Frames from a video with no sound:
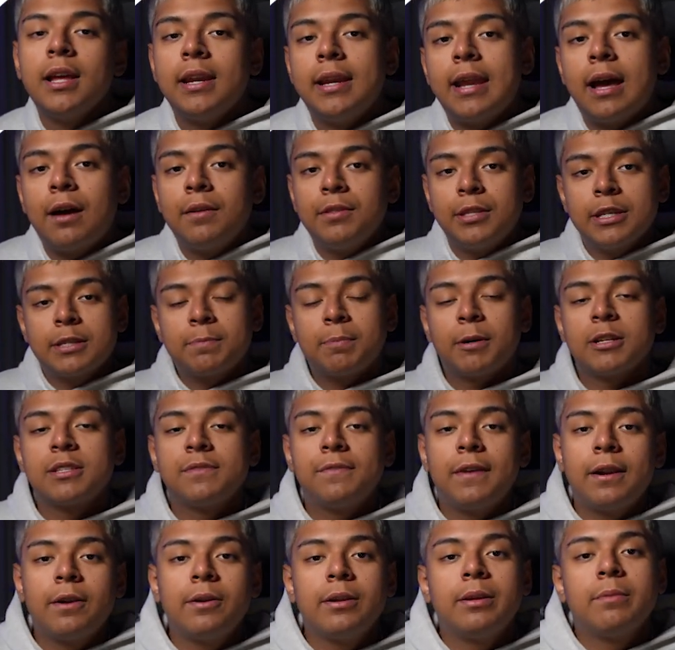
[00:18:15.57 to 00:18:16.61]
Now, this part's
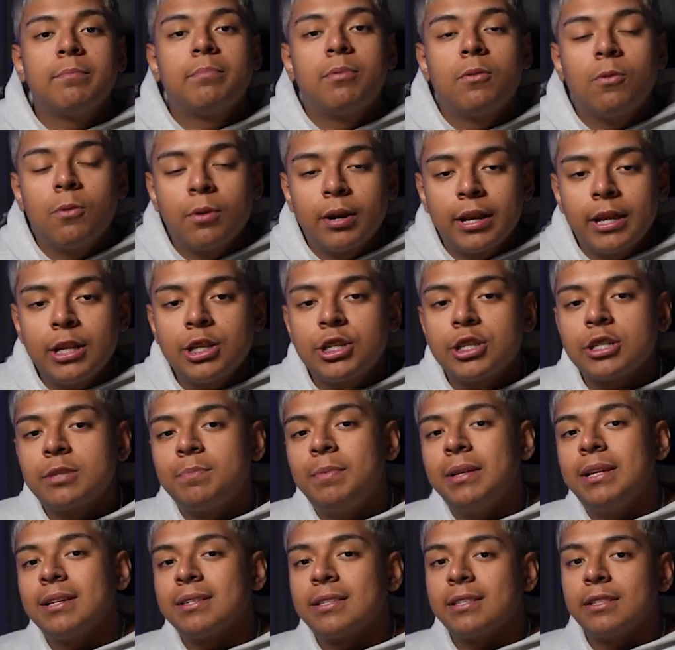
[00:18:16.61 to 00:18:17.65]
very important just
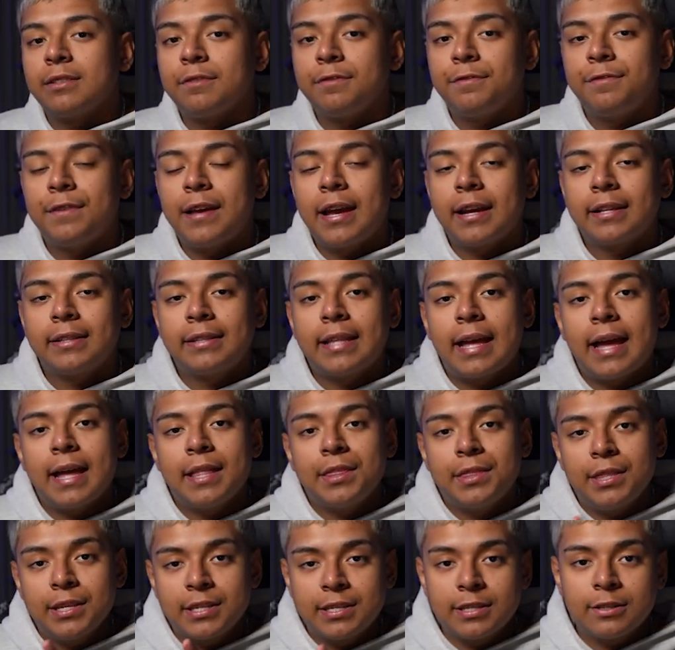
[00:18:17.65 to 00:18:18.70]
because of the fact
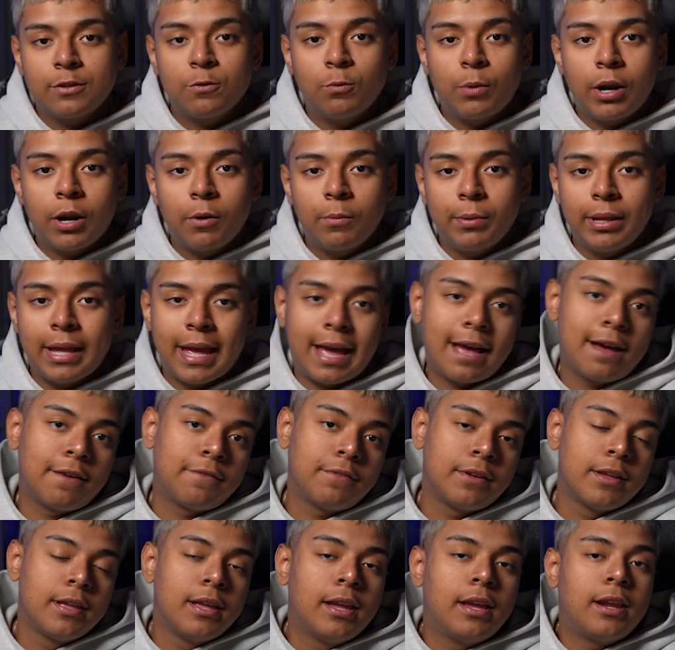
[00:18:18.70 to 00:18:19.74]
that this is where we
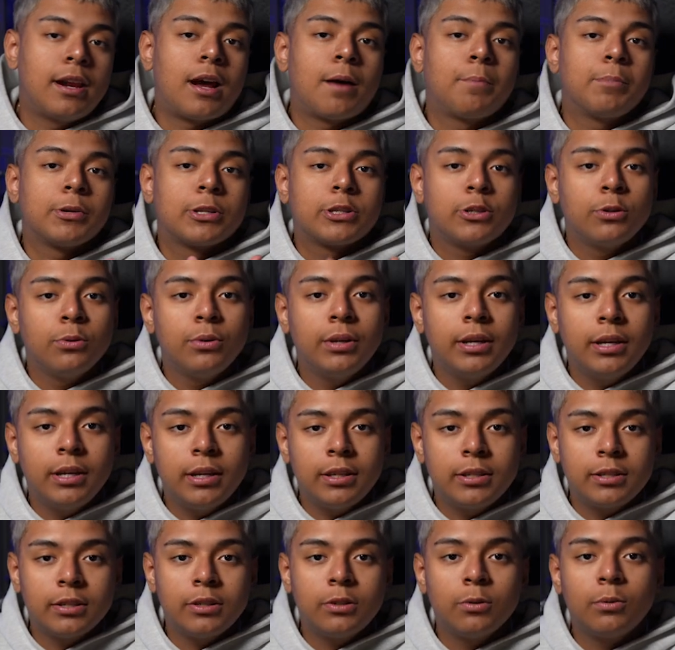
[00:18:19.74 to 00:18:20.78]
have an
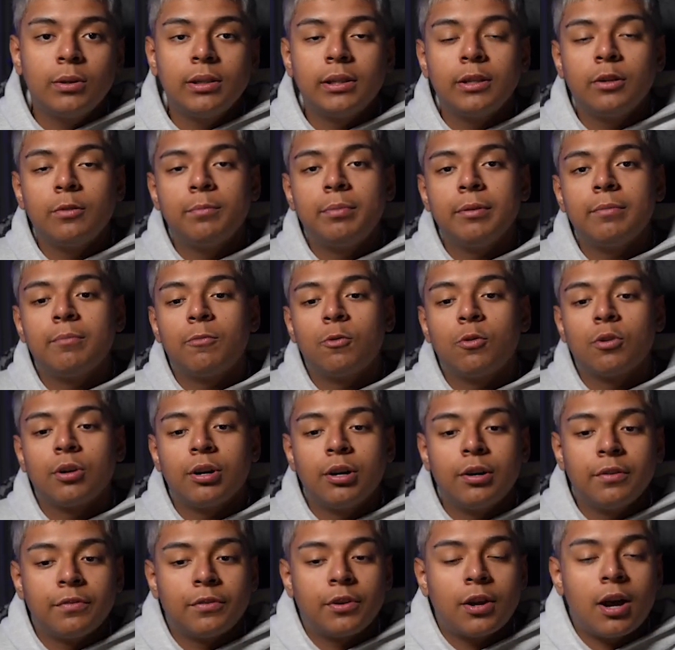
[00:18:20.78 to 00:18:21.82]
opportunity to do a little bit more
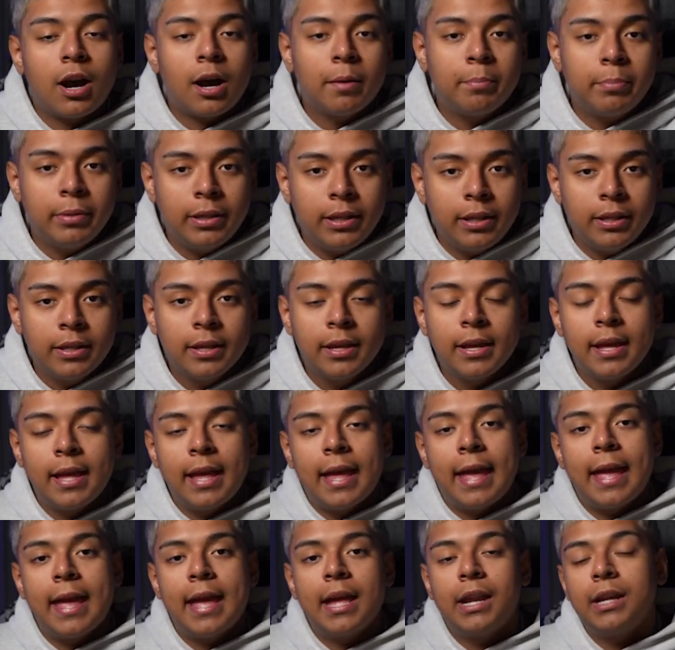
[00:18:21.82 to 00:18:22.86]
of copy,
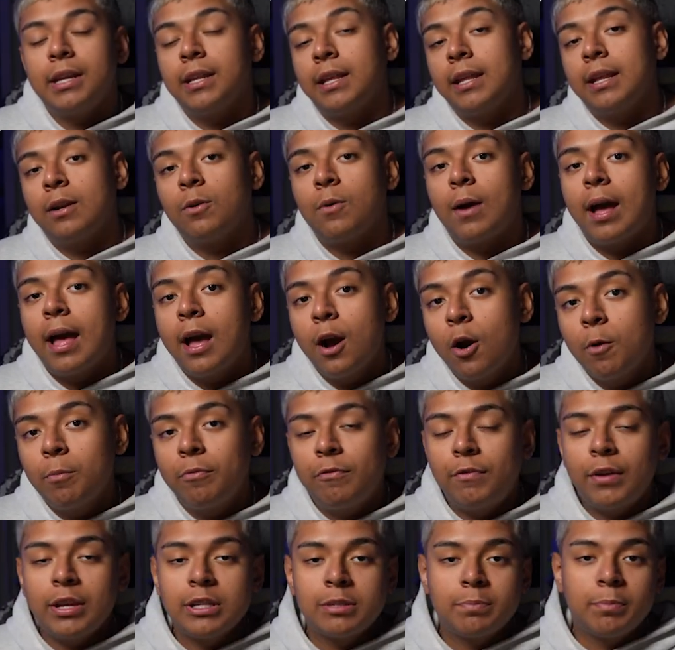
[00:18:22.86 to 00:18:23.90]
and it'll help
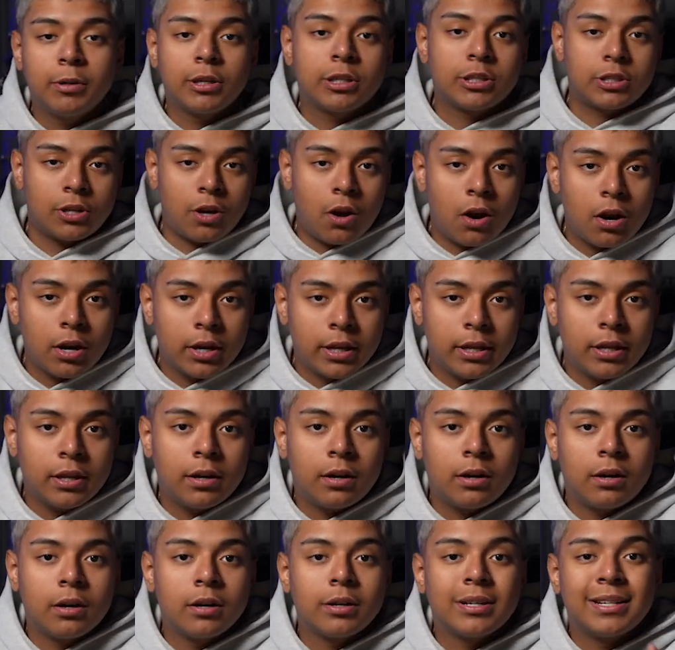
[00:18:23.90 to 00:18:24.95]
Facebook target
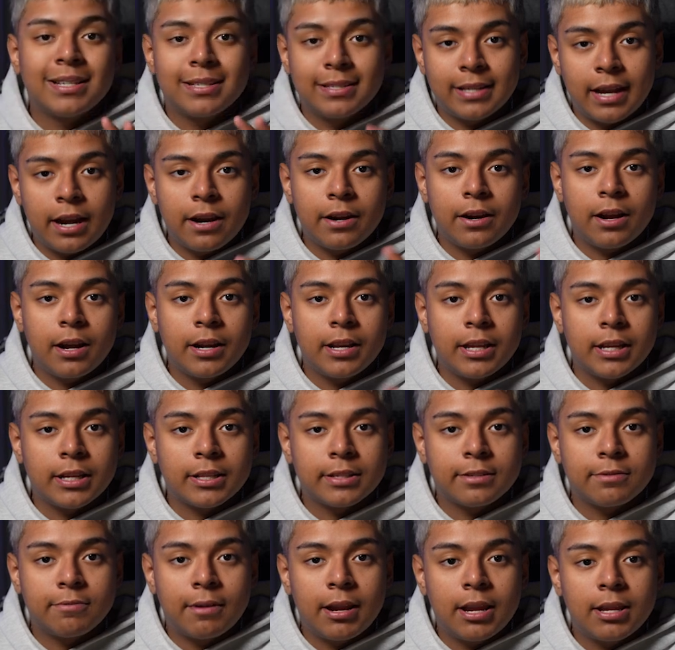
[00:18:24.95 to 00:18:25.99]
our desired
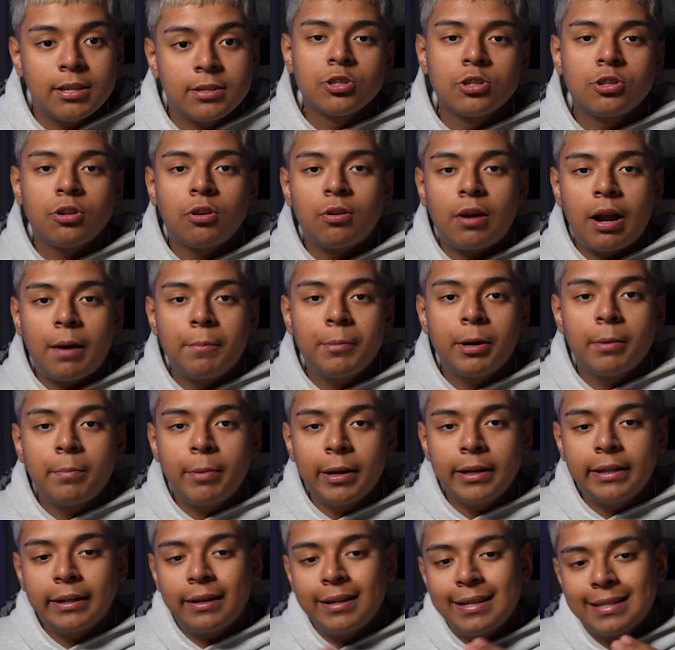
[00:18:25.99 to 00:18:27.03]
audience, right? So I'm going to
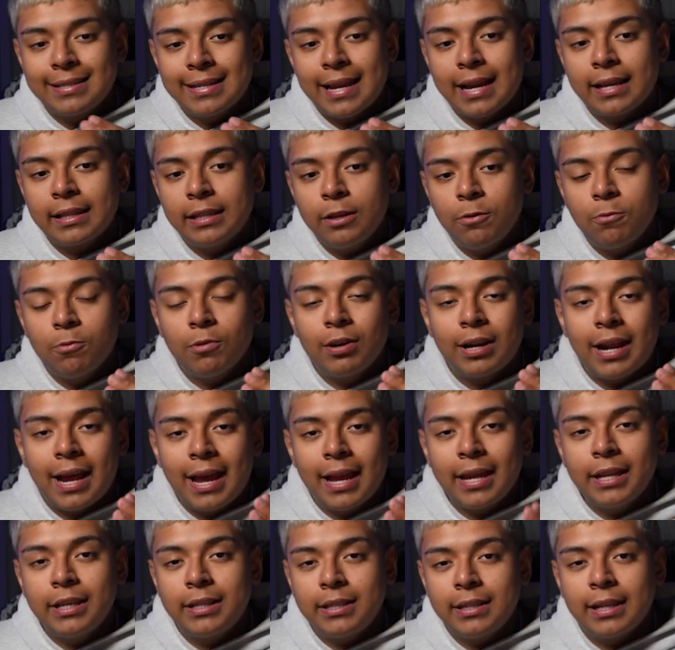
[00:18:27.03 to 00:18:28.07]
break down exactly what
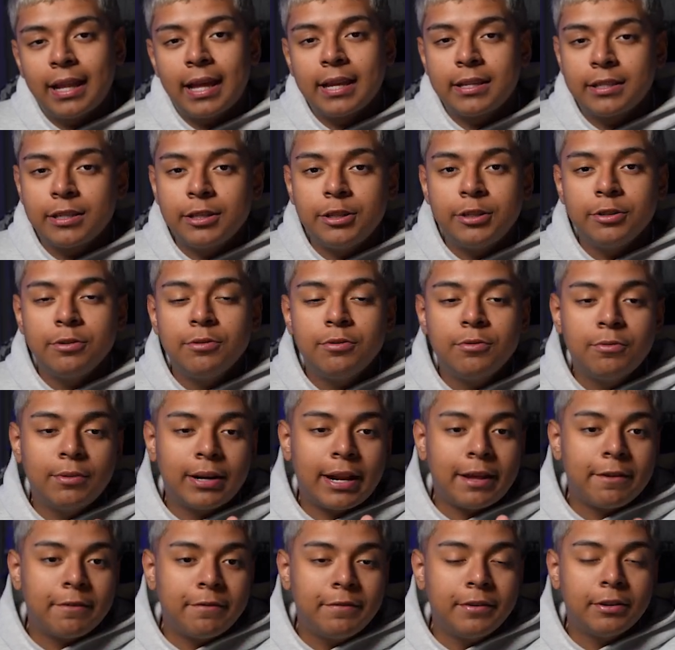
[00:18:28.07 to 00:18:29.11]
I like to do when
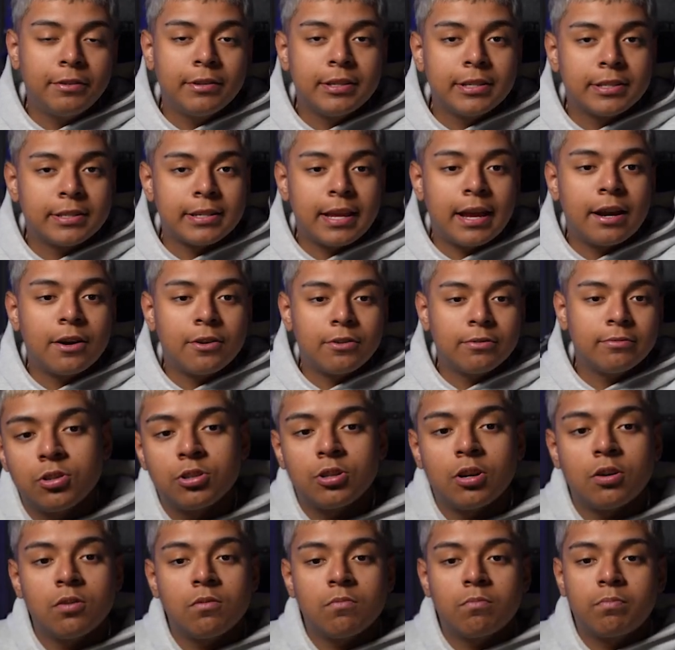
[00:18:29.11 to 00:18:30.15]
I fill this out.
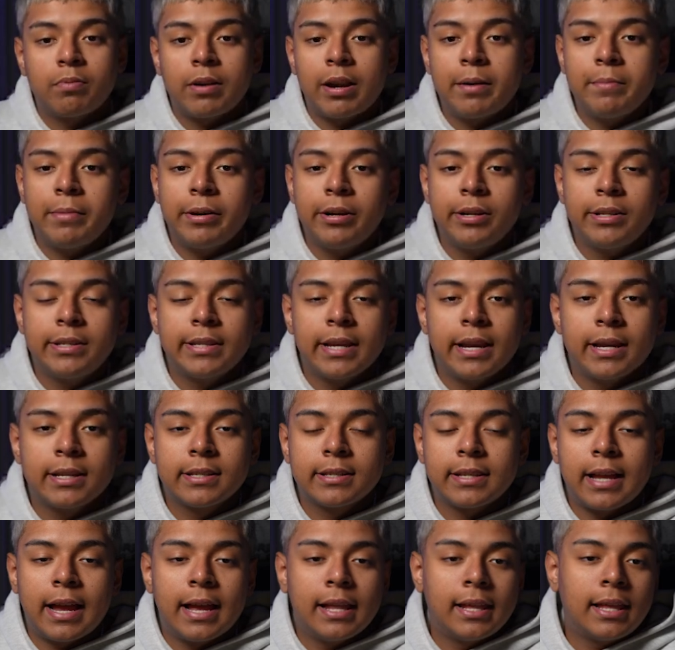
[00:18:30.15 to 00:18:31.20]
So primary
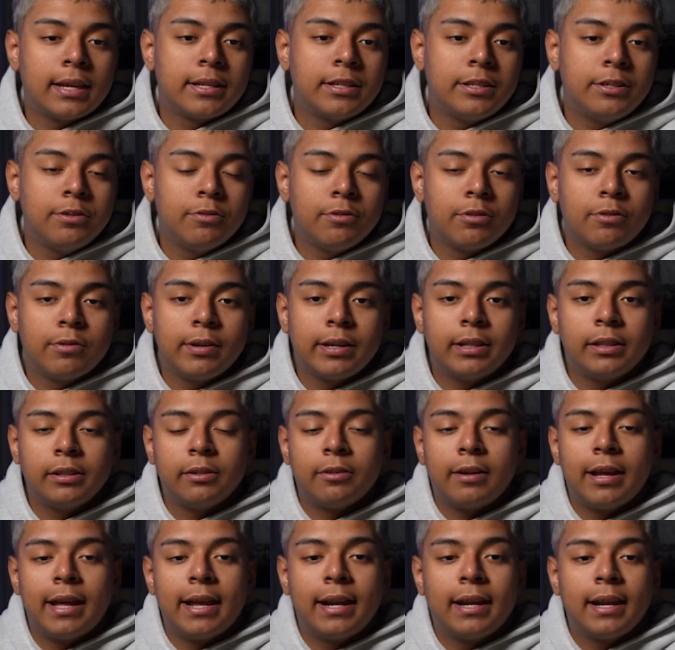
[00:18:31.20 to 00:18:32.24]
text, I like to do a quick
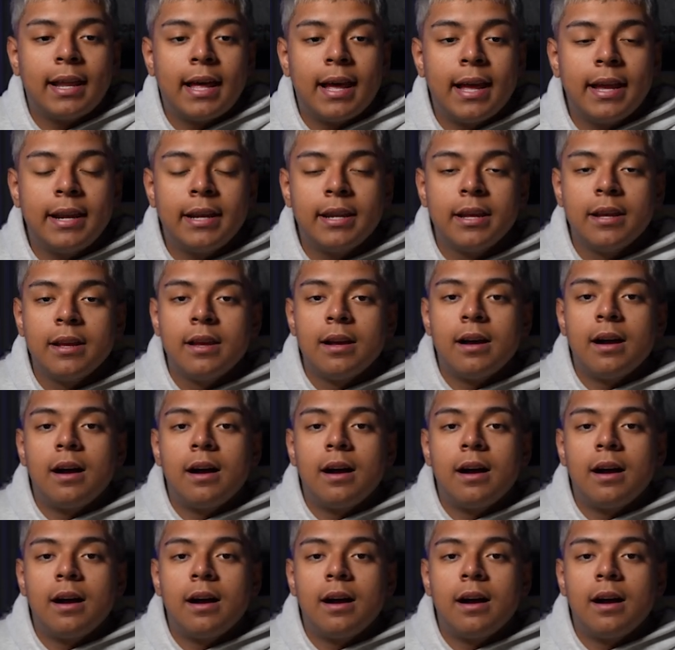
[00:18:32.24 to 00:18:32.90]
little headline.